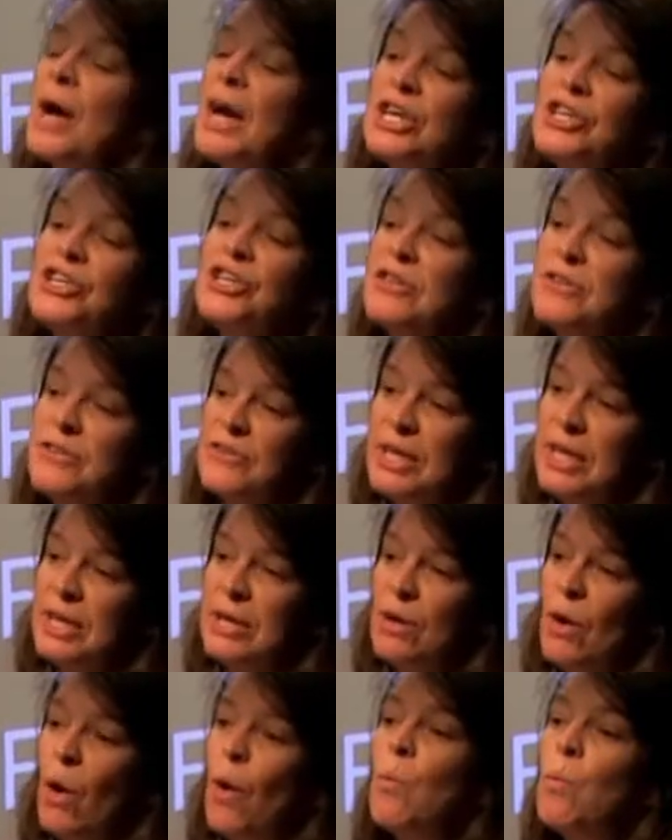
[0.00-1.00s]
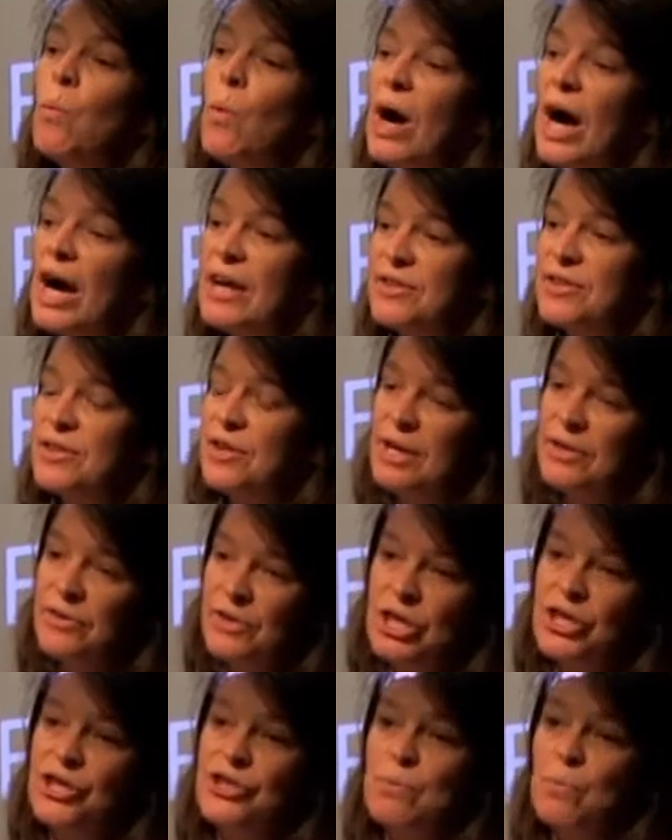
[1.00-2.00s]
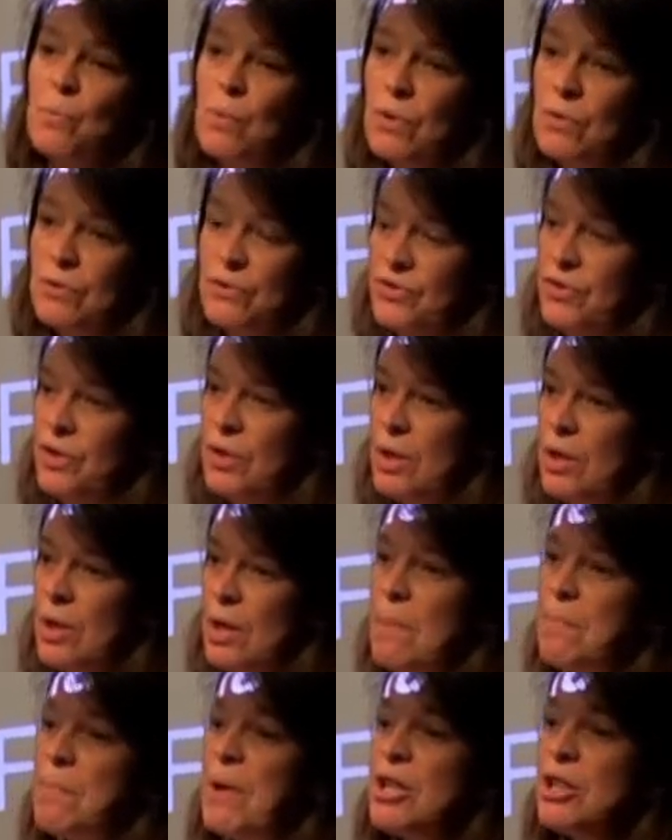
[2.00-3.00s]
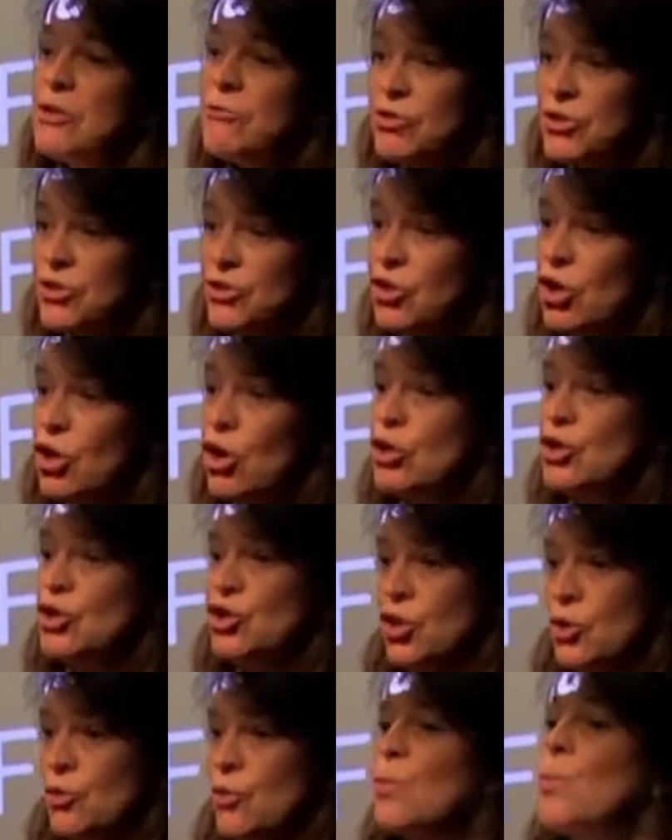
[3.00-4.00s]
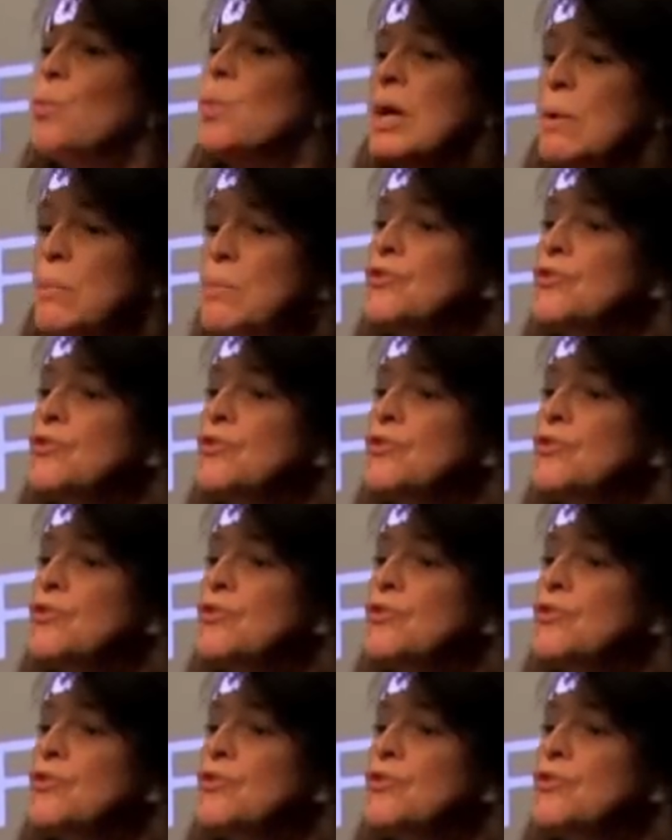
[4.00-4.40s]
agency on what acidisation was by the research that we were